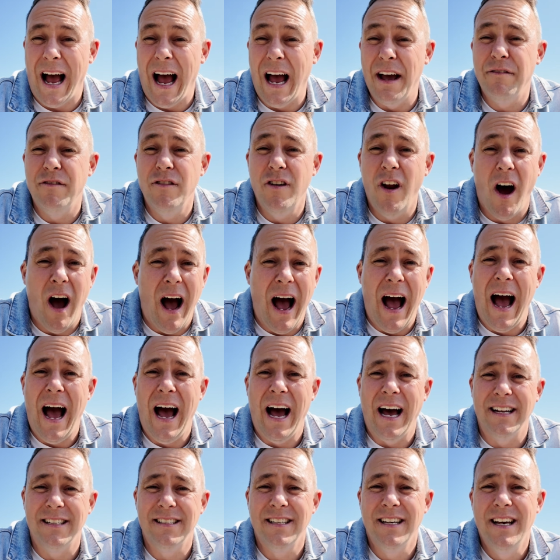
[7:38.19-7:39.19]
I've not
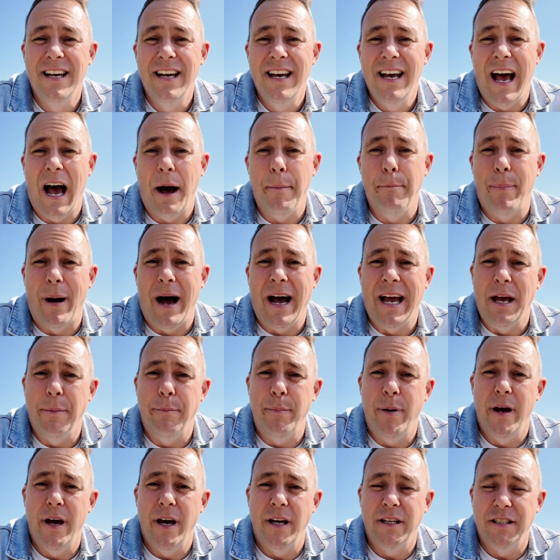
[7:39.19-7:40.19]
had a buyer
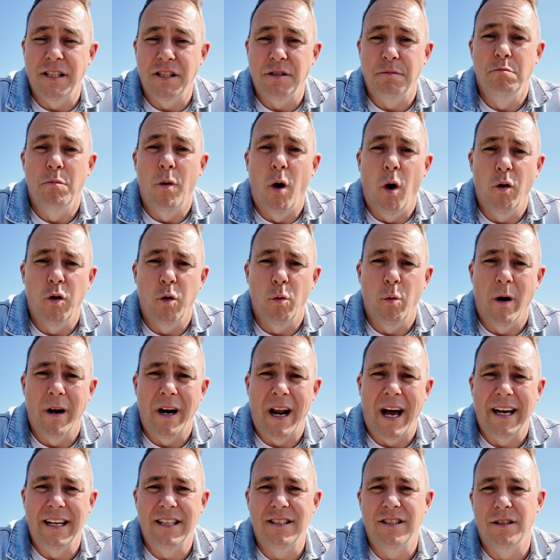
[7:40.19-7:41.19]
purchase more than
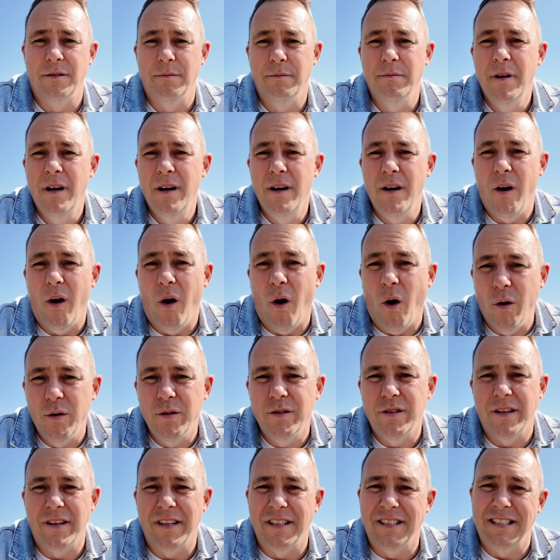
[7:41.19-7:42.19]
one item
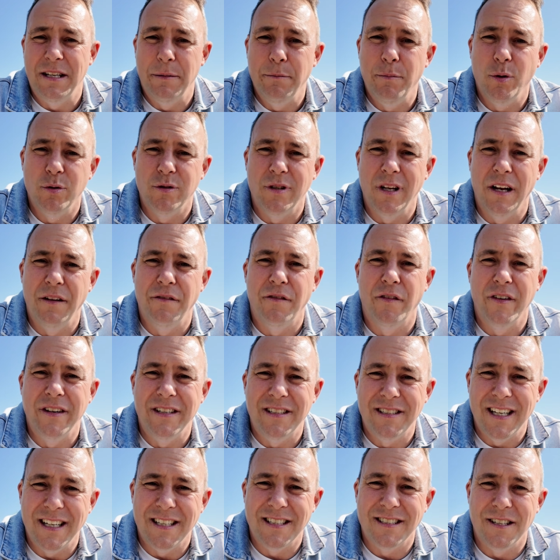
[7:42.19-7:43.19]
under the Simple Delivery
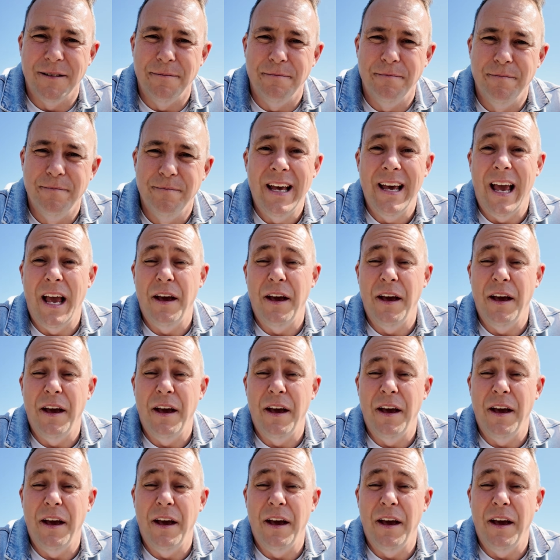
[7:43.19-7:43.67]
system.